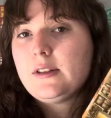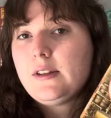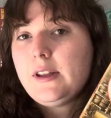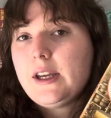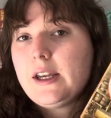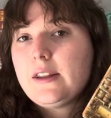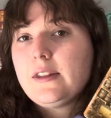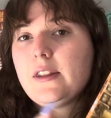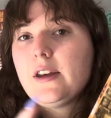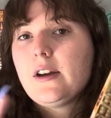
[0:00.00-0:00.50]

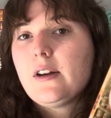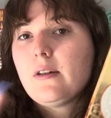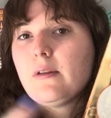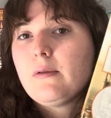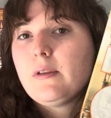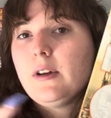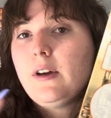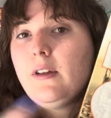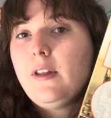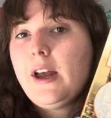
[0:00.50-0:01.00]
like their
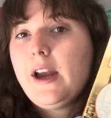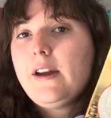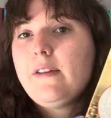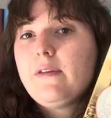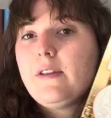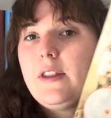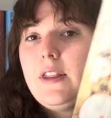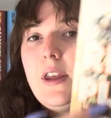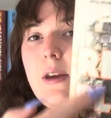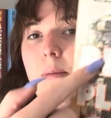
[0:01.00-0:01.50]
real life,
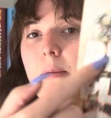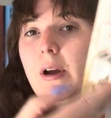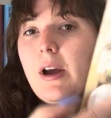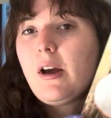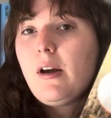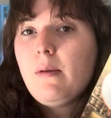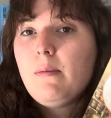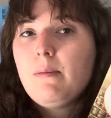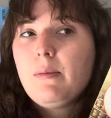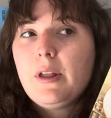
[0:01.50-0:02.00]
and they
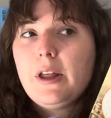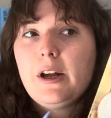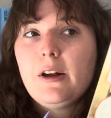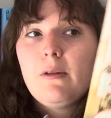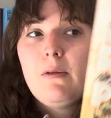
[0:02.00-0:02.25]
become player